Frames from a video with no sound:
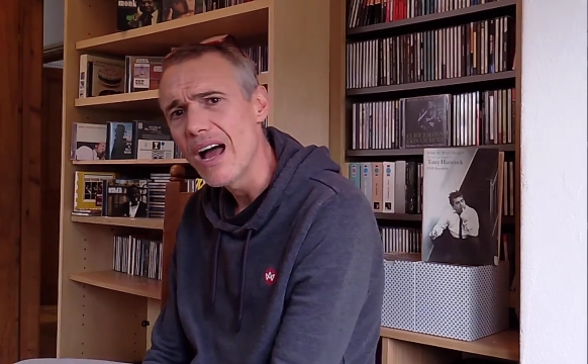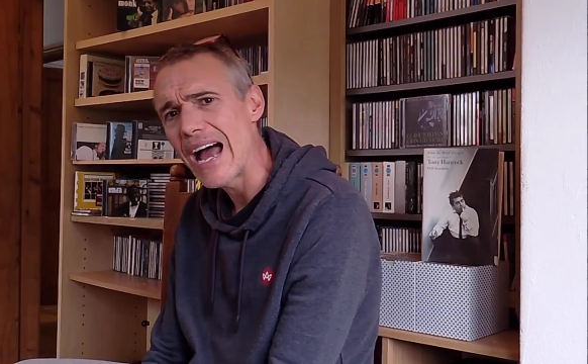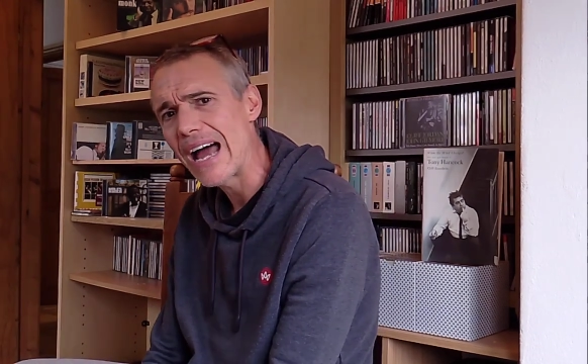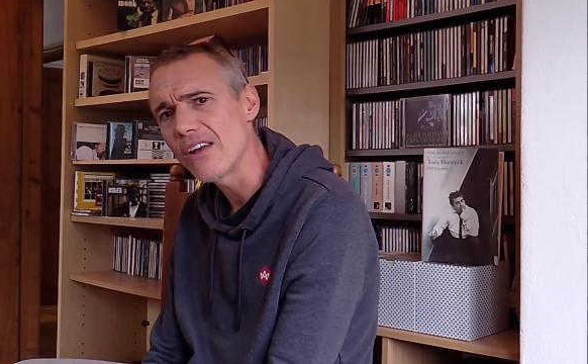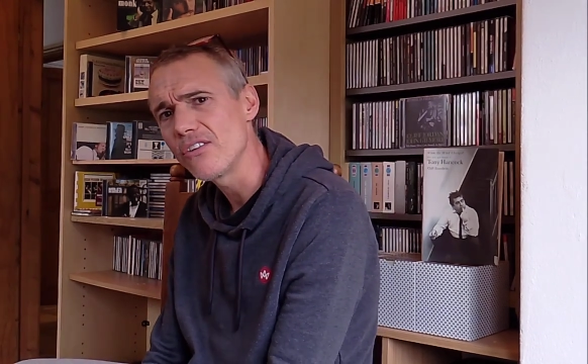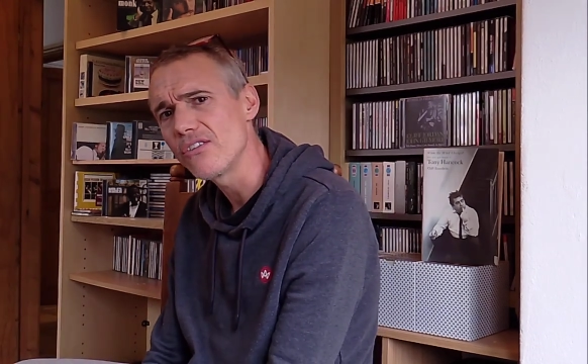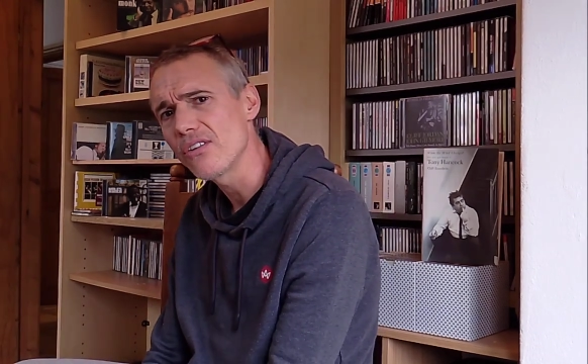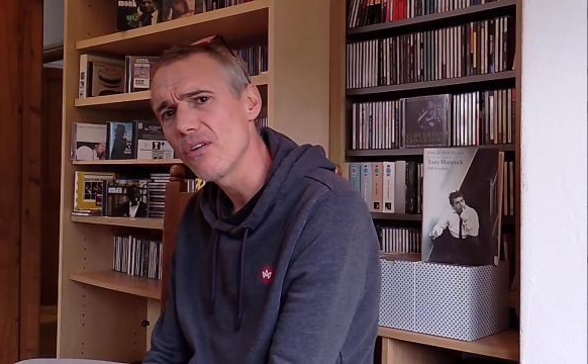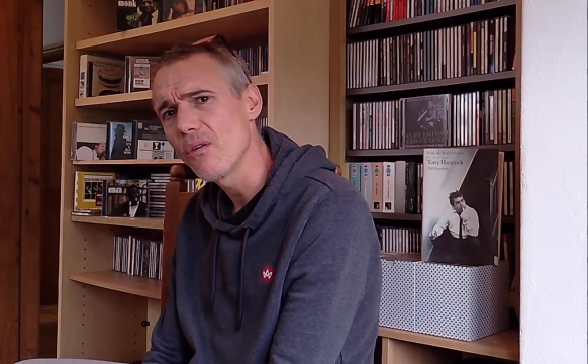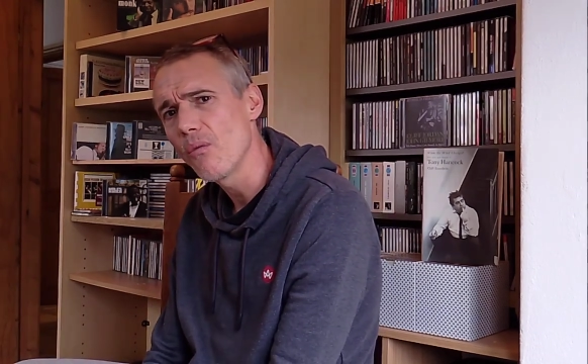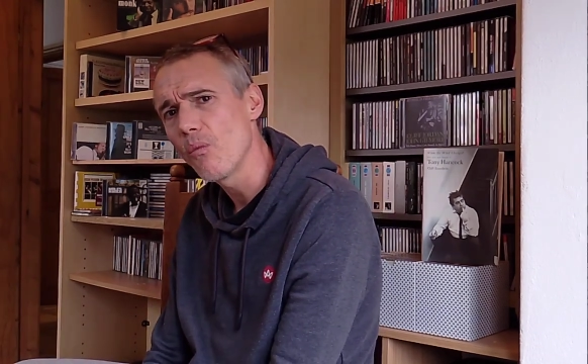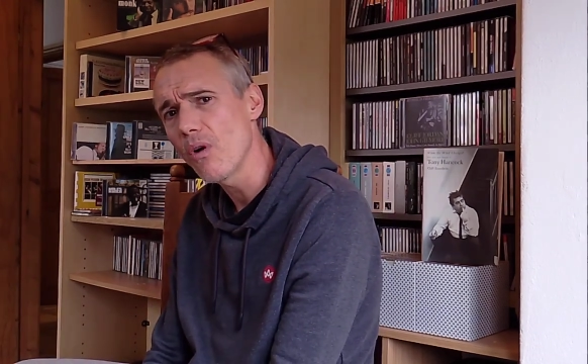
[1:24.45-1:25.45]
And
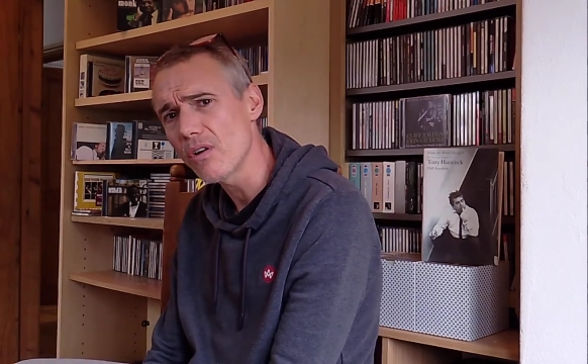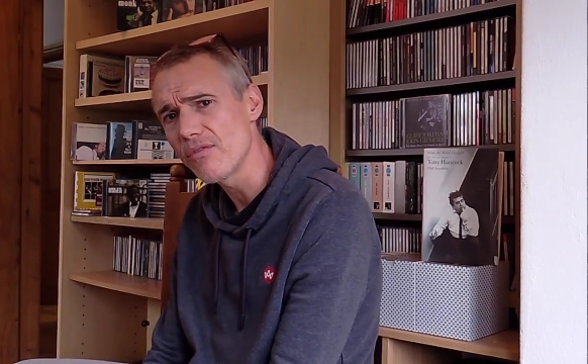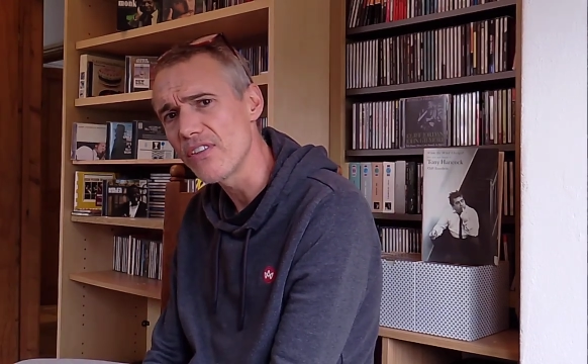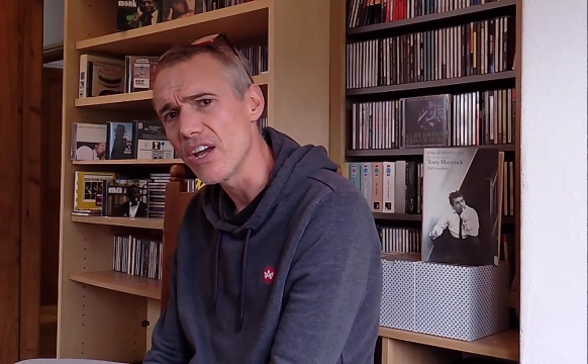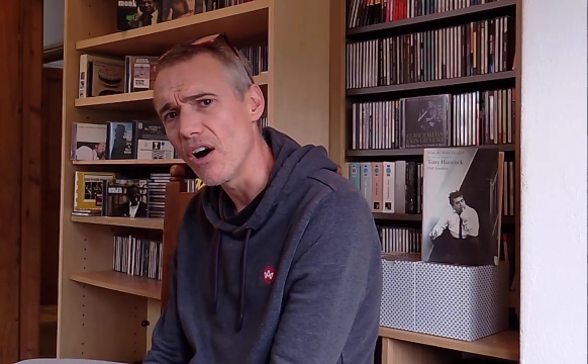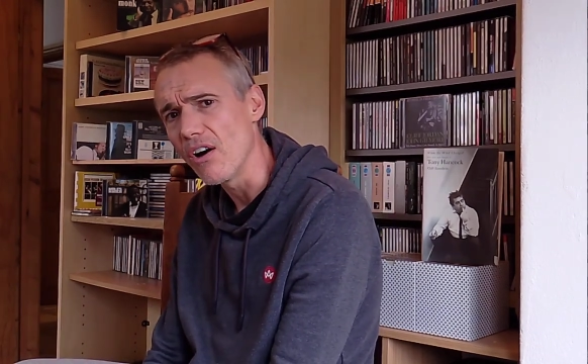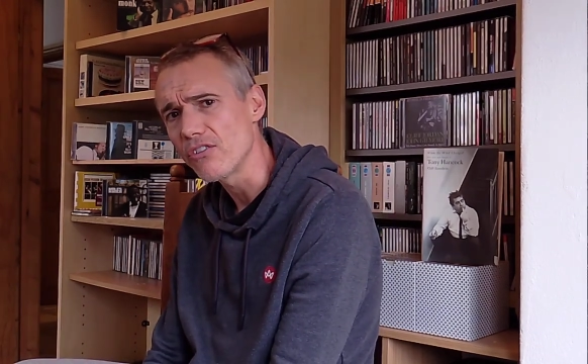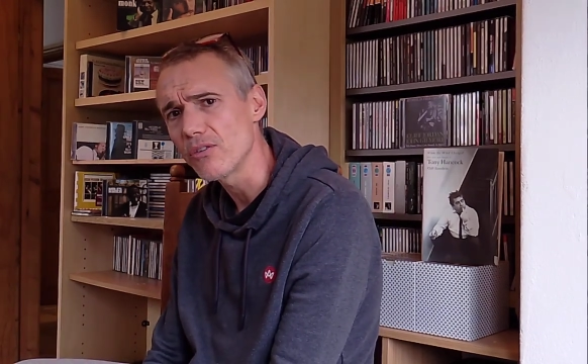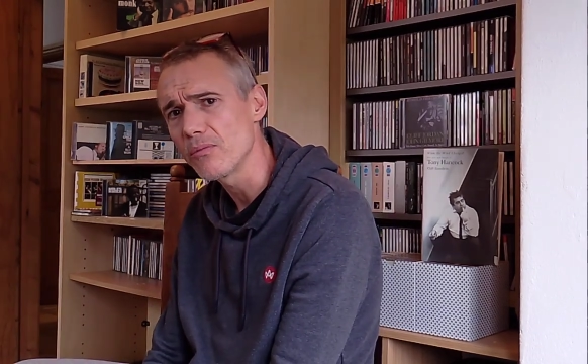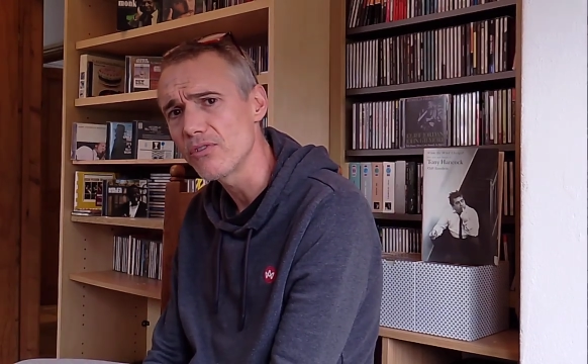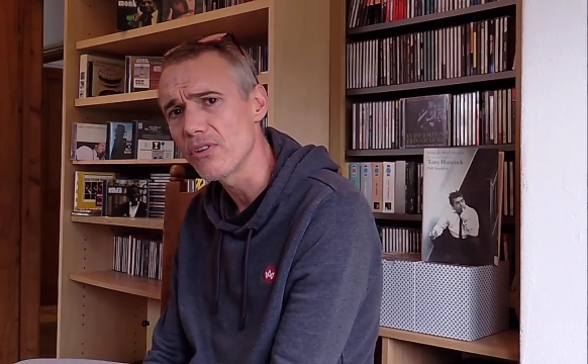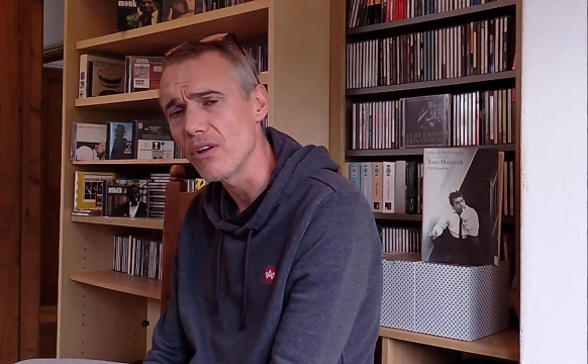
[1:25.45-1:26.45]
one of the
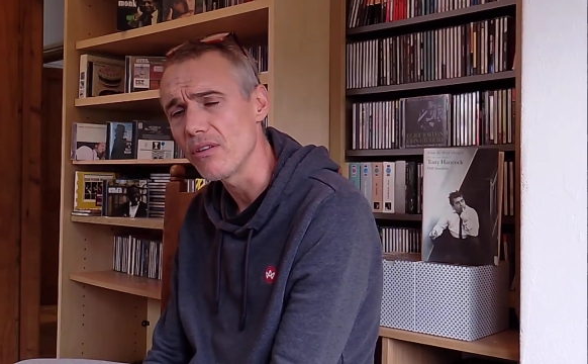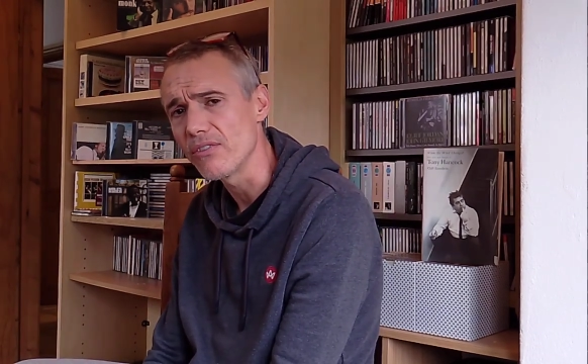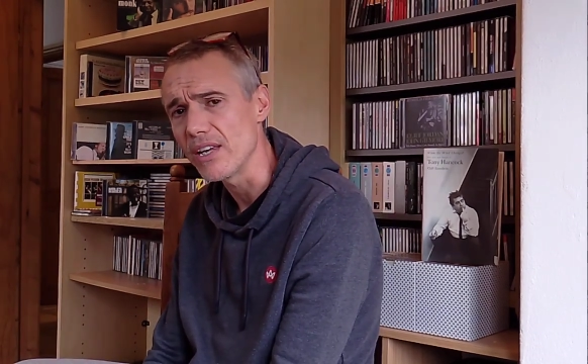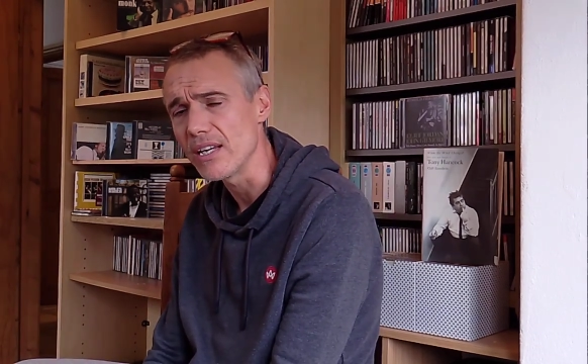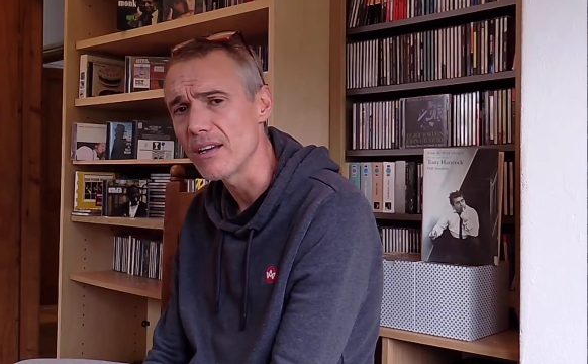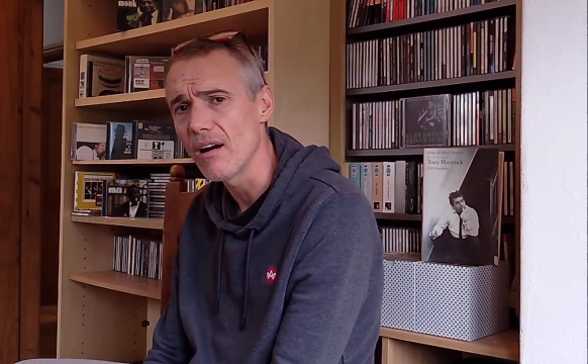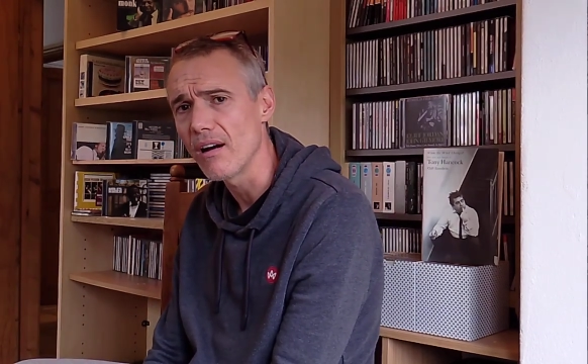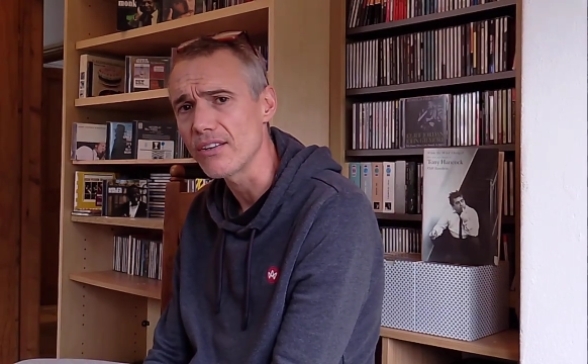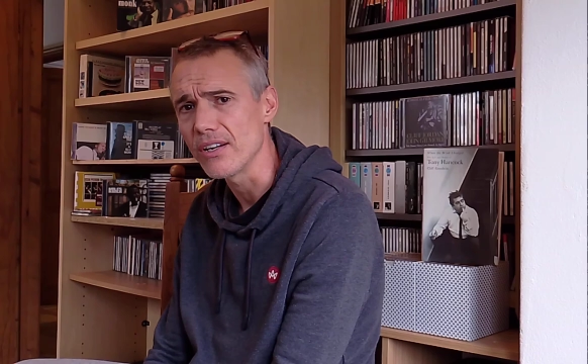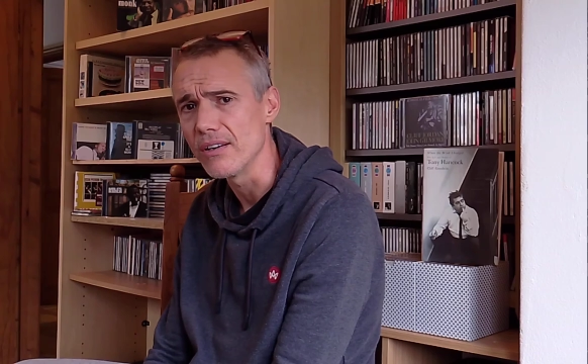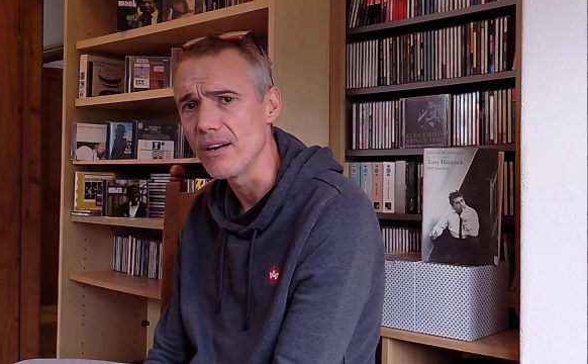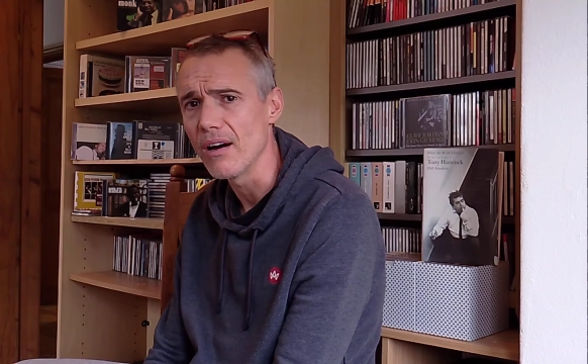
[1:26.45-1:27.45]
items that the
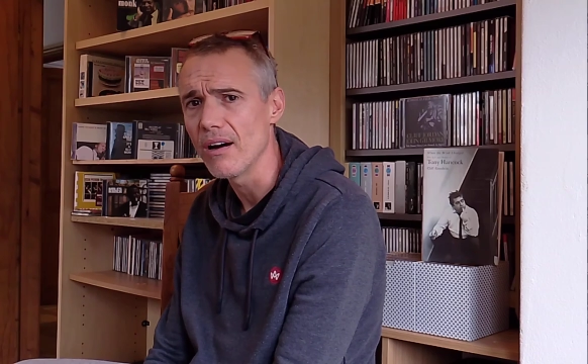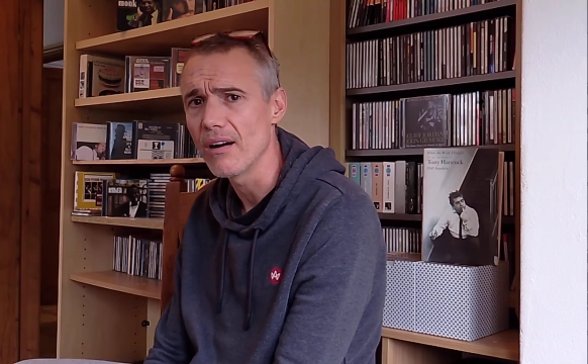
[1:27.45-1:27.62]
Guardian